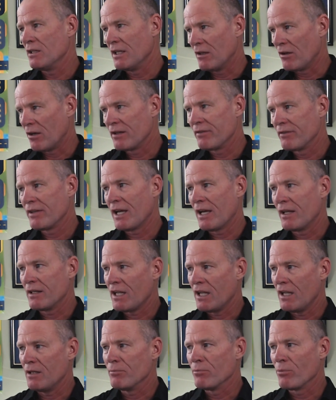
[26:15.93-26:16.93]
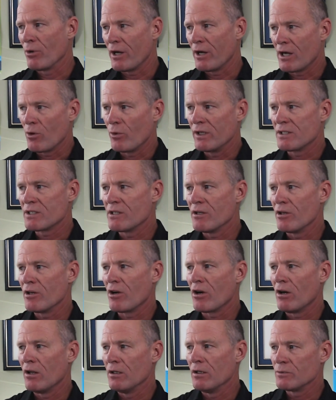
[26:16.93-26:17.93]
and out of that came breakaway steering
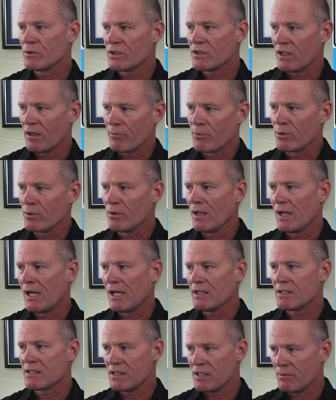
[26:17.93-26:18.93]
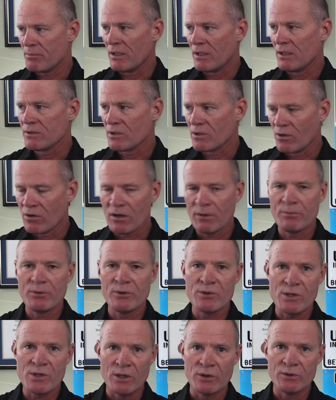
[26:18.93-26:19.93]
columns, tempered glass, seat belts, and
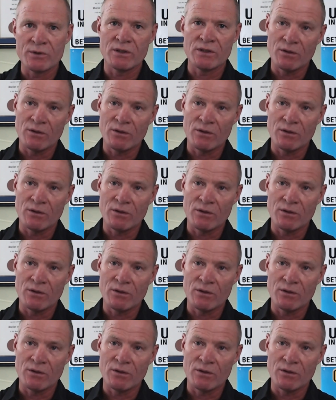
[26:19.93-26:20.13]
crumple zones.